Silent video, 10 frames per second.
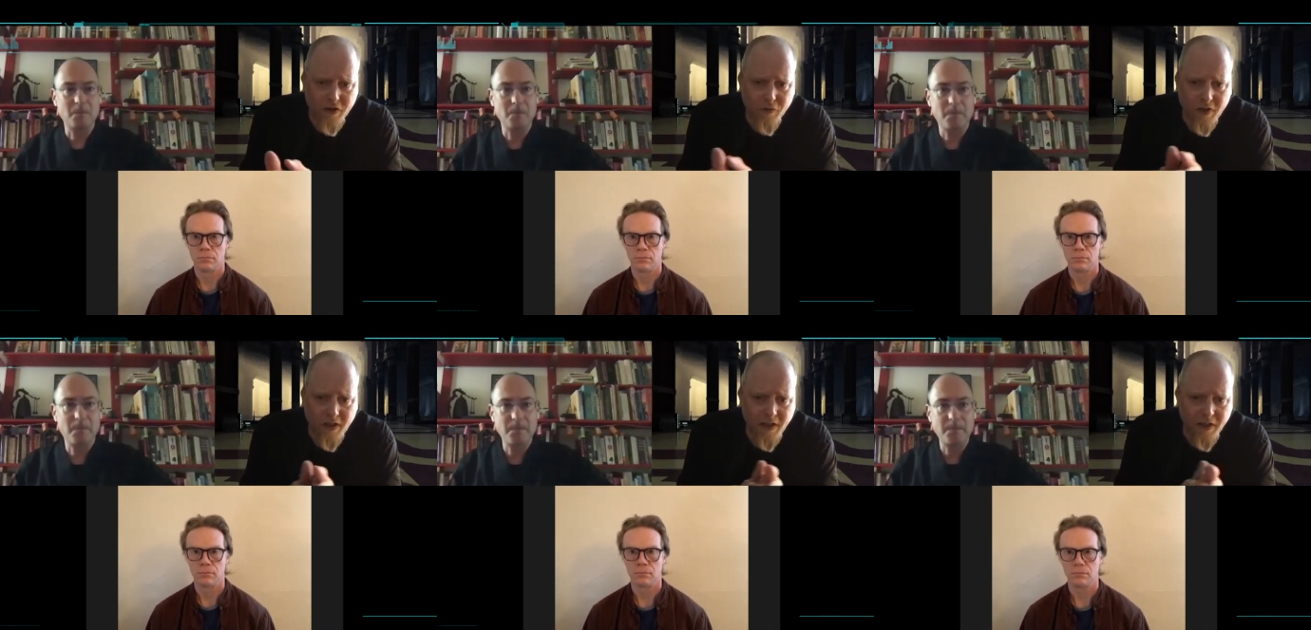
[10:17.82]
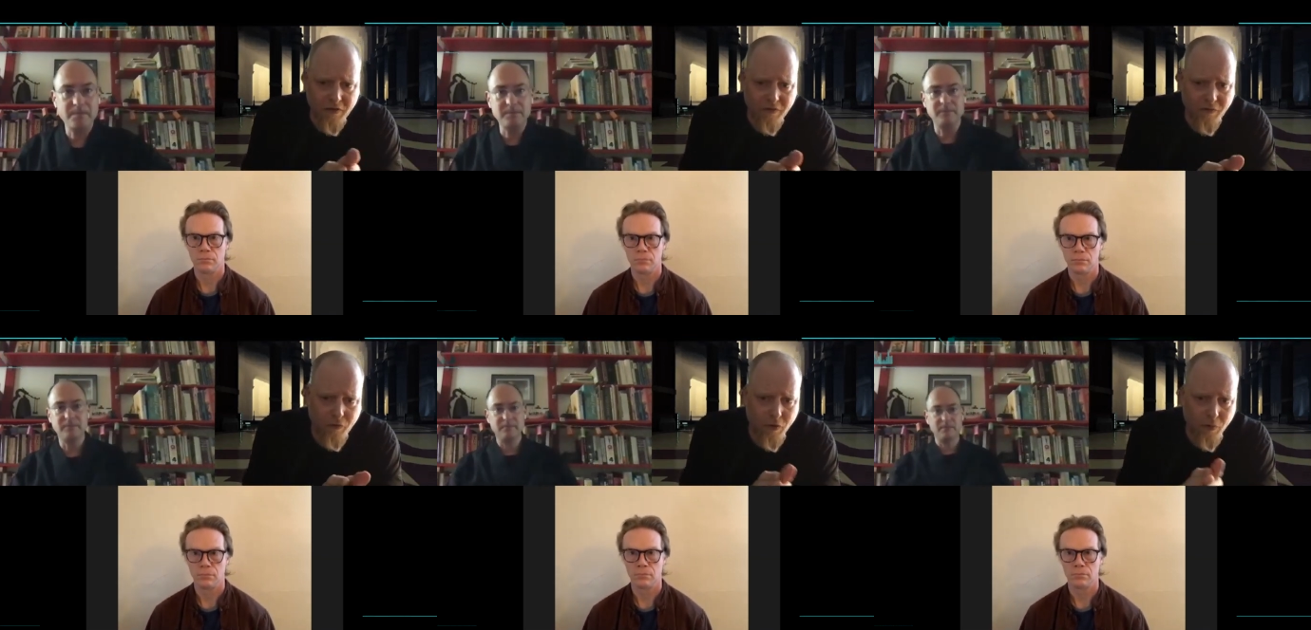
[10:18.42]
Speaker 1: need
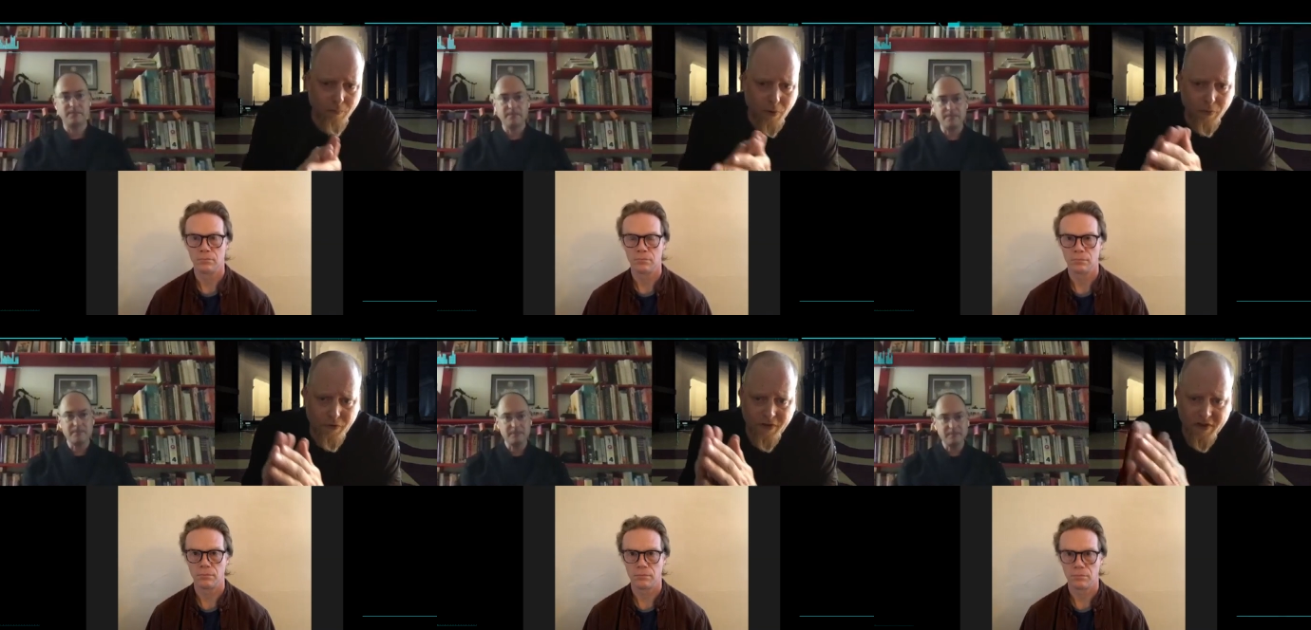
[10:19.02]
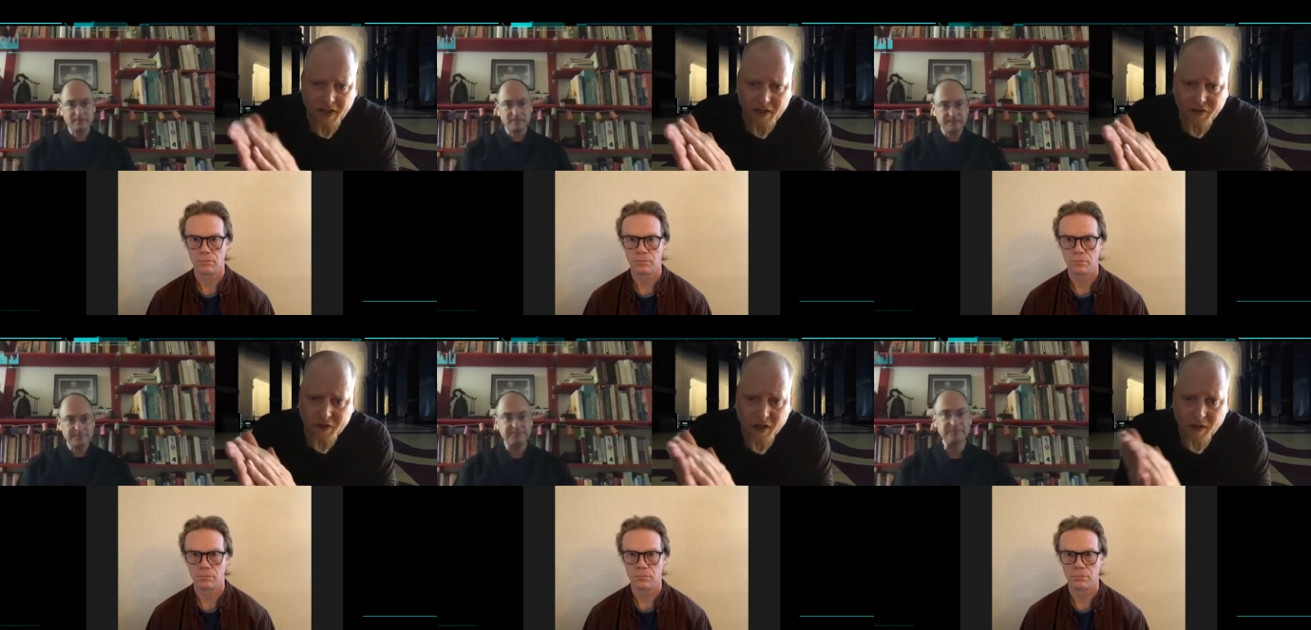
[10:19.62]
for both
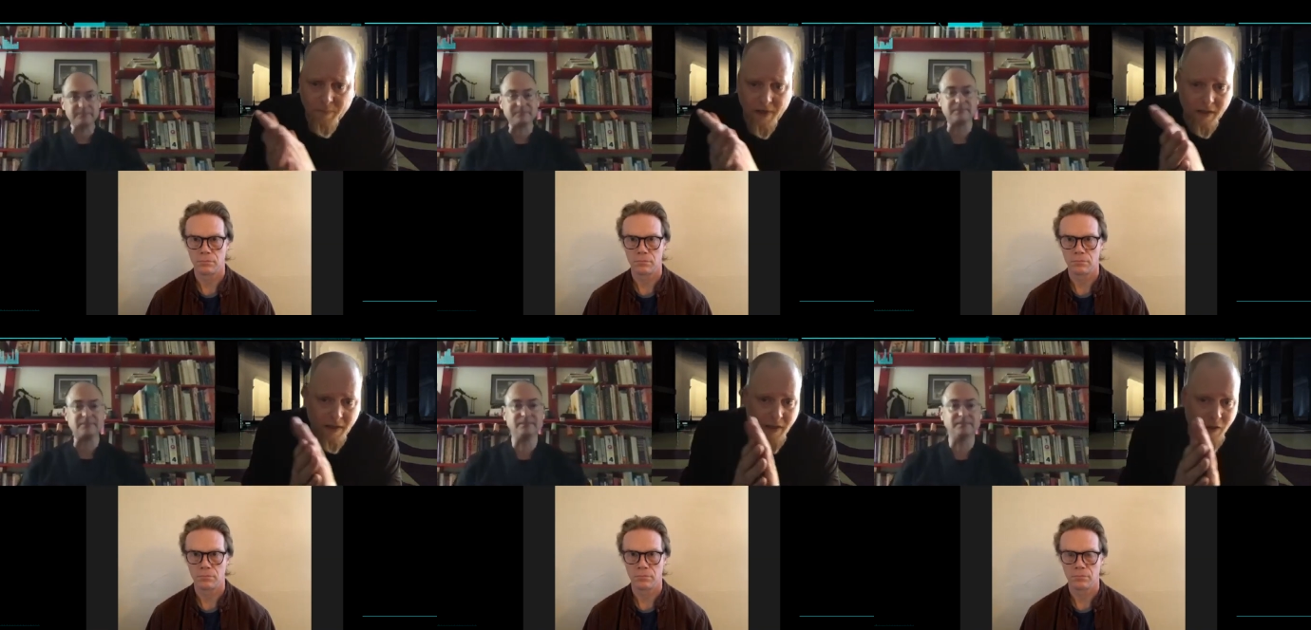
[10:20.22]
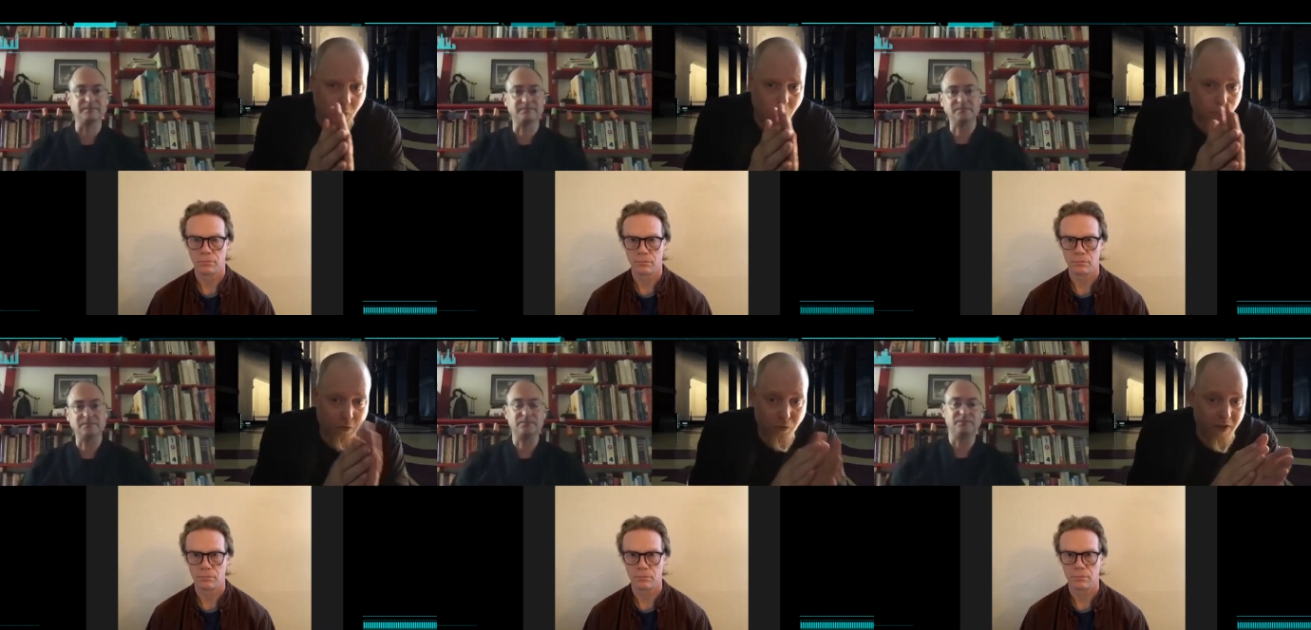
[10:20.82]
staged combat and quote
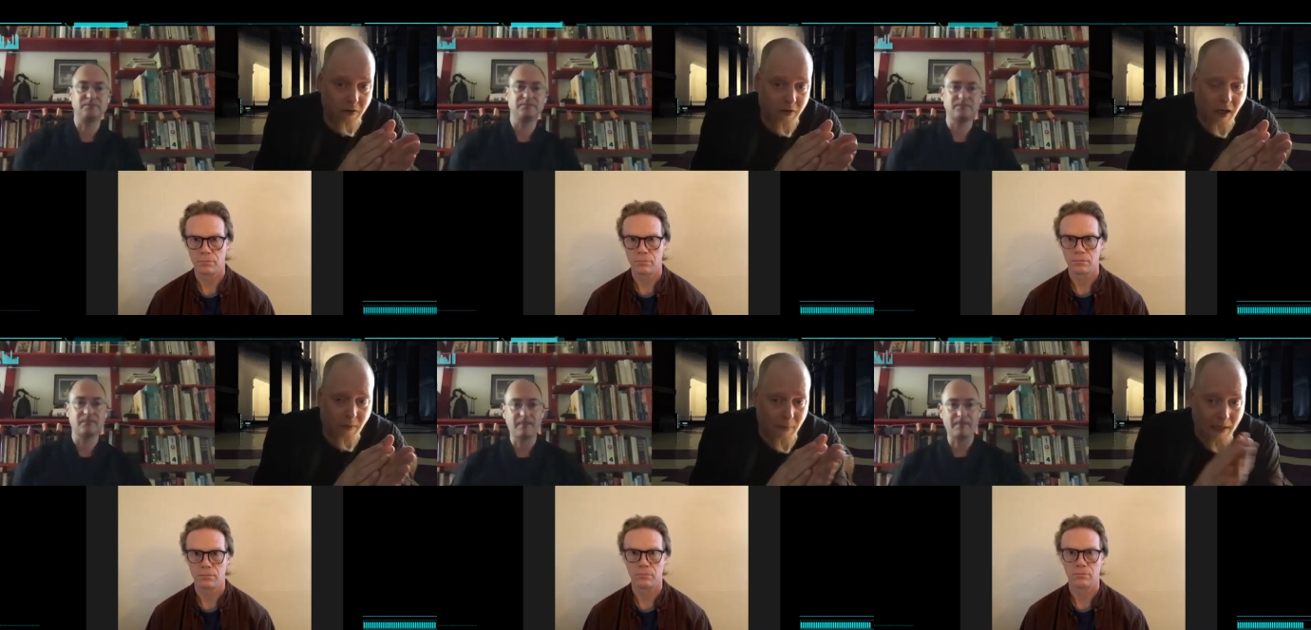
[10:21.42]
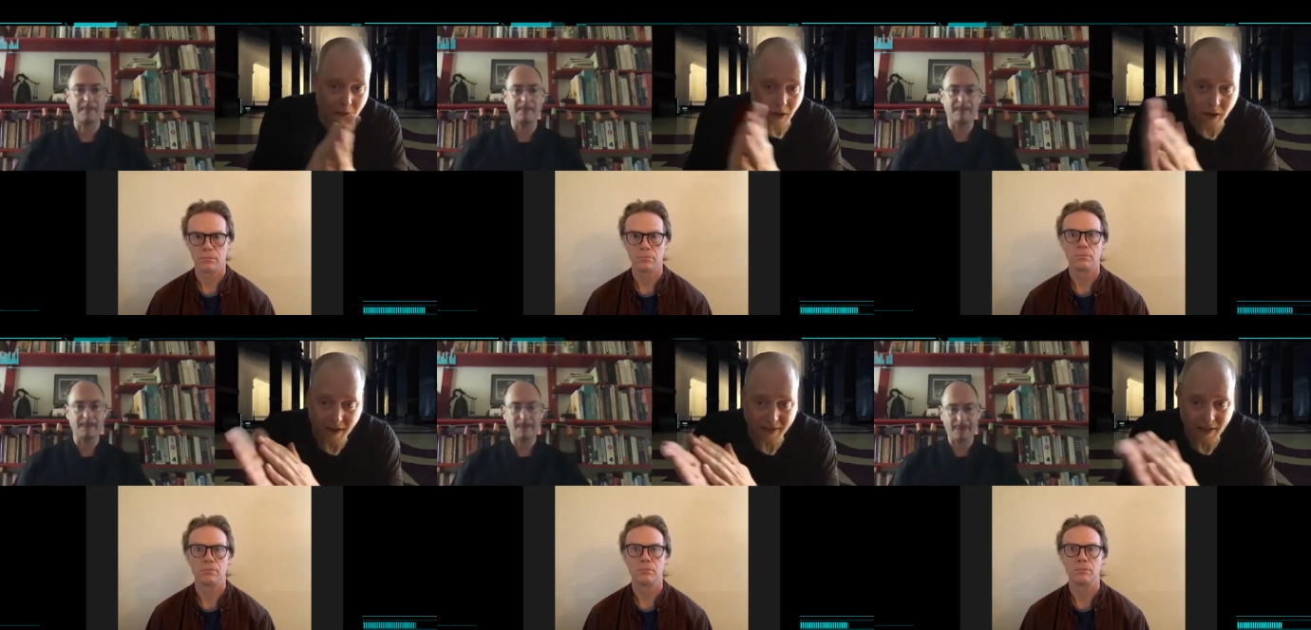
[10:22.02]
real combat are
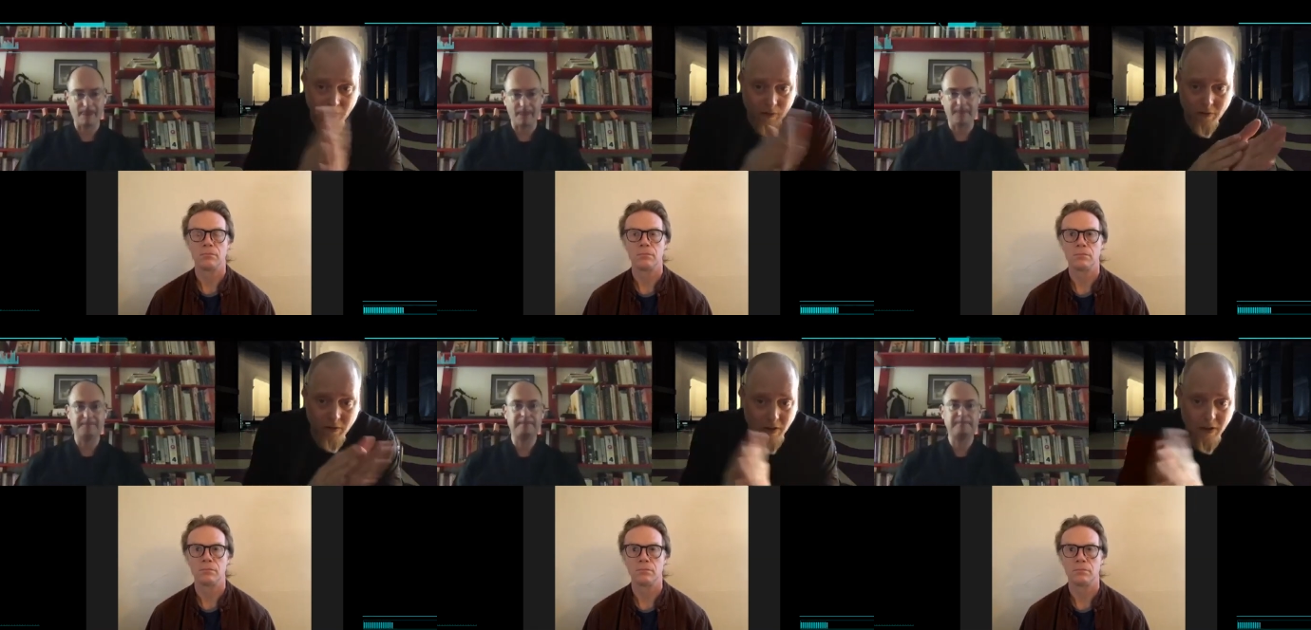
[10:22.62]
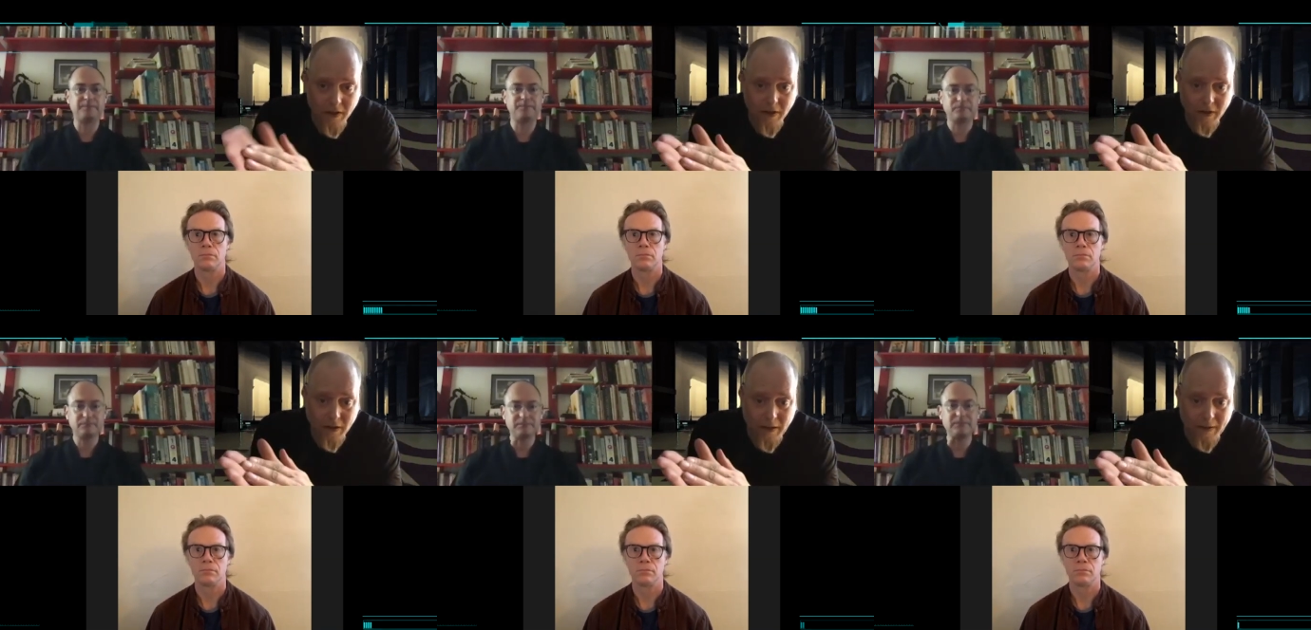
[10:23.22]
identical,
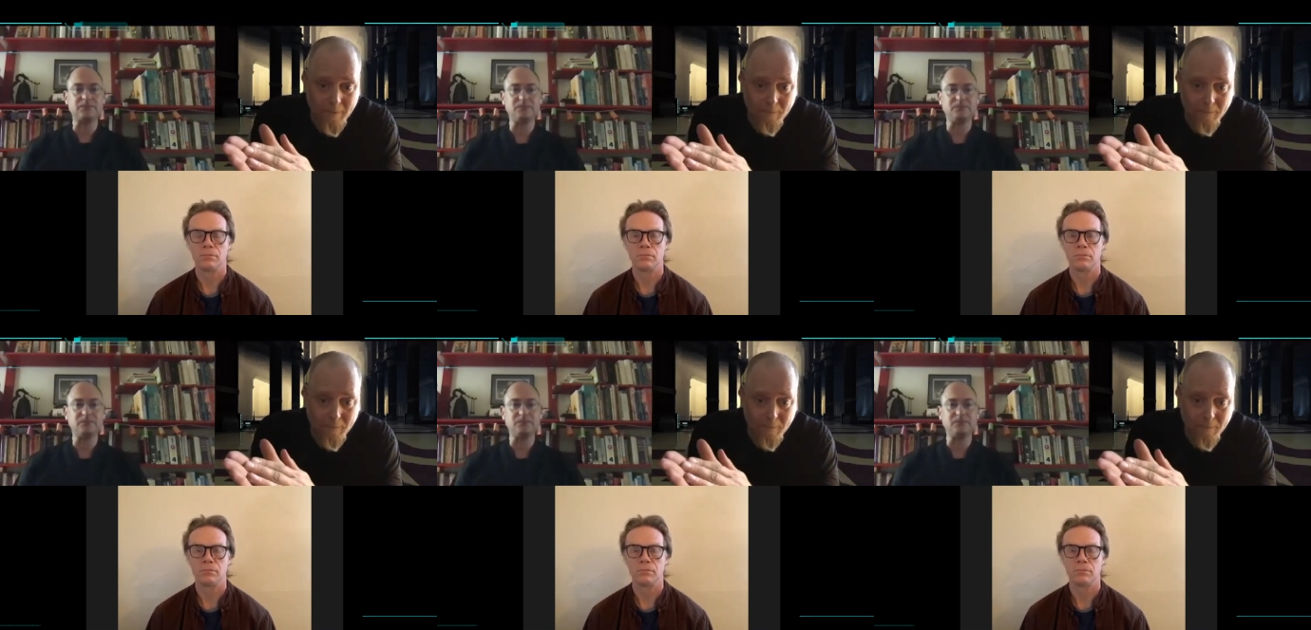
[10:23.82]
right?